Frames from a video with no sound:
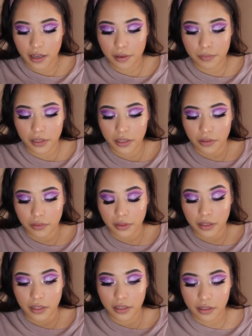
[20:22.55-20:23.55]
I'm gonna go
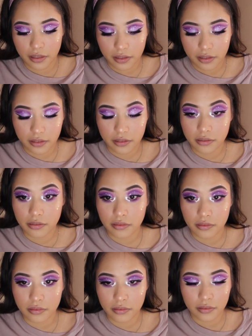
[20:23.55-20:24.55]
in,
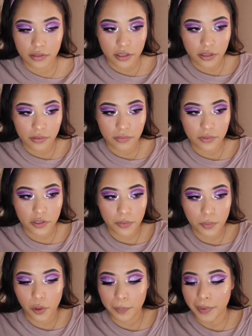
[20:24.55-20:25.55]
do
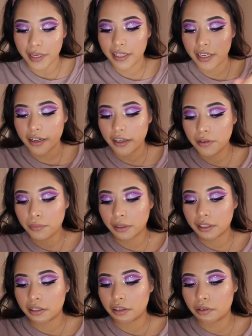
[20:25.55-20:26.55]
more pinkier. We're
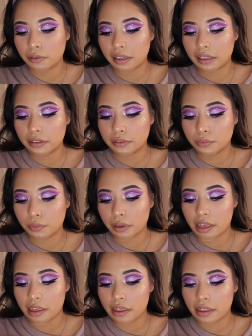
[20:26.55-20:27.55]
gonna go in
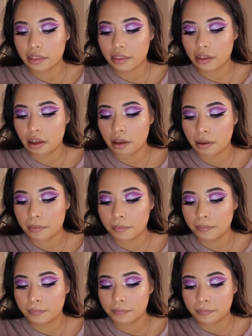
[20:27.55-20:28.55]
with
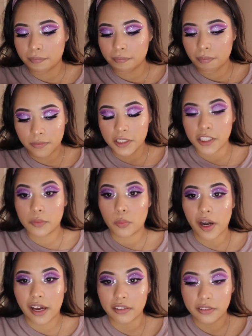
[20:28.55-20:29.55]
She's
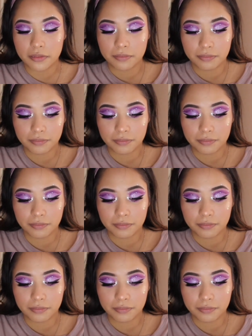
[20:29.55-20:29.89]
Proud.